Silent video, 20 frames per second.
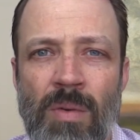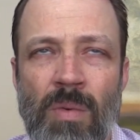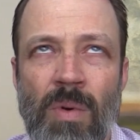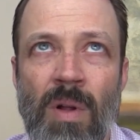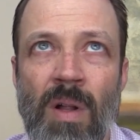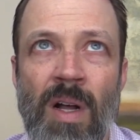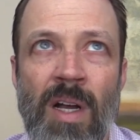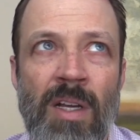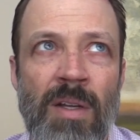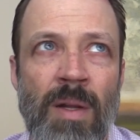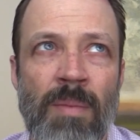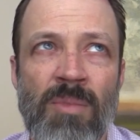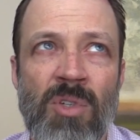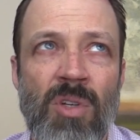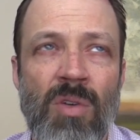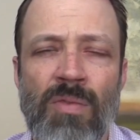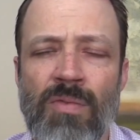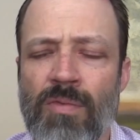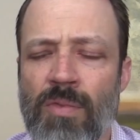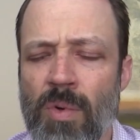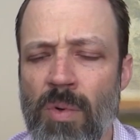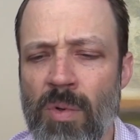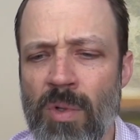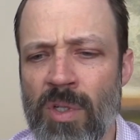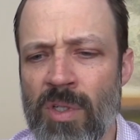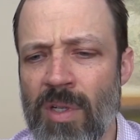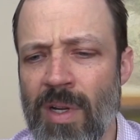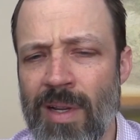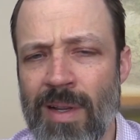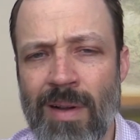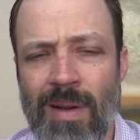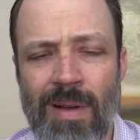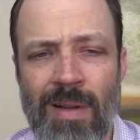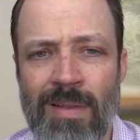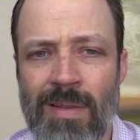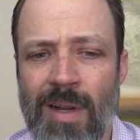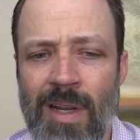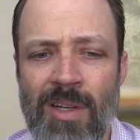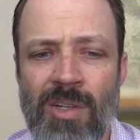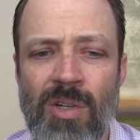why I'm so foolish,
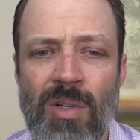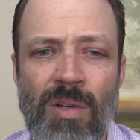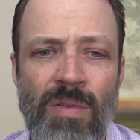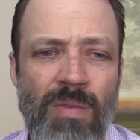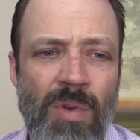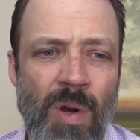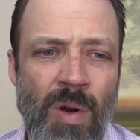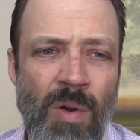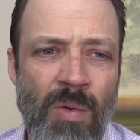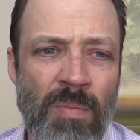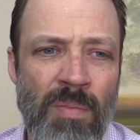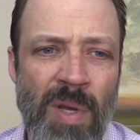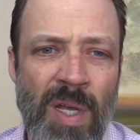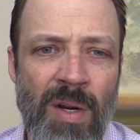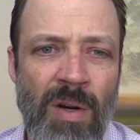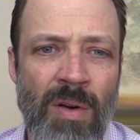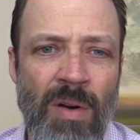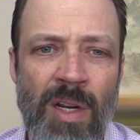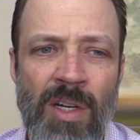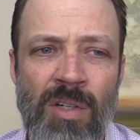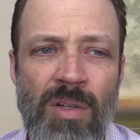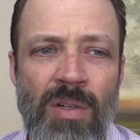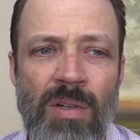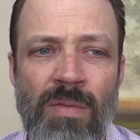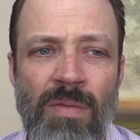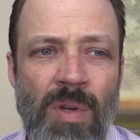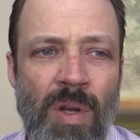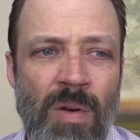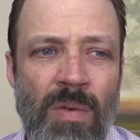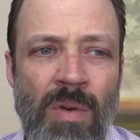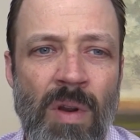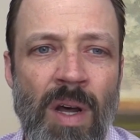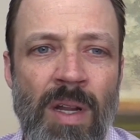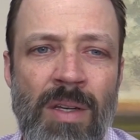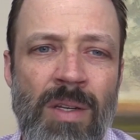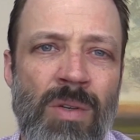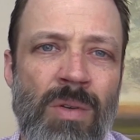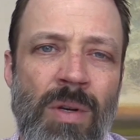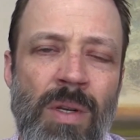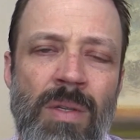I should have known better, I should have known not
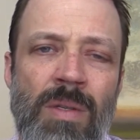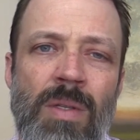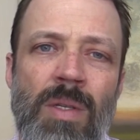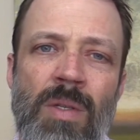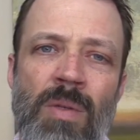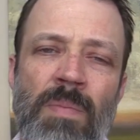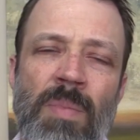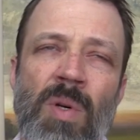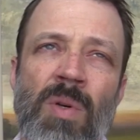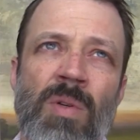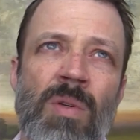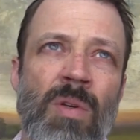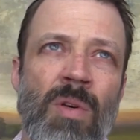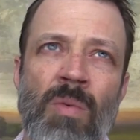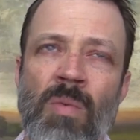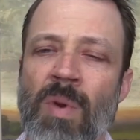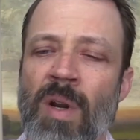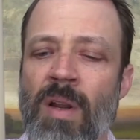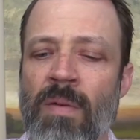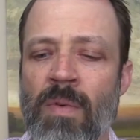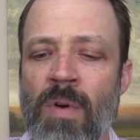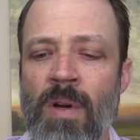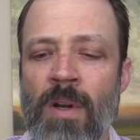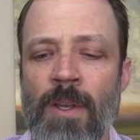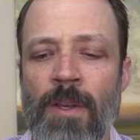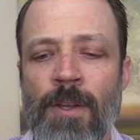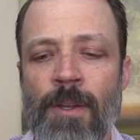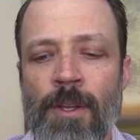to trust this person or whatever.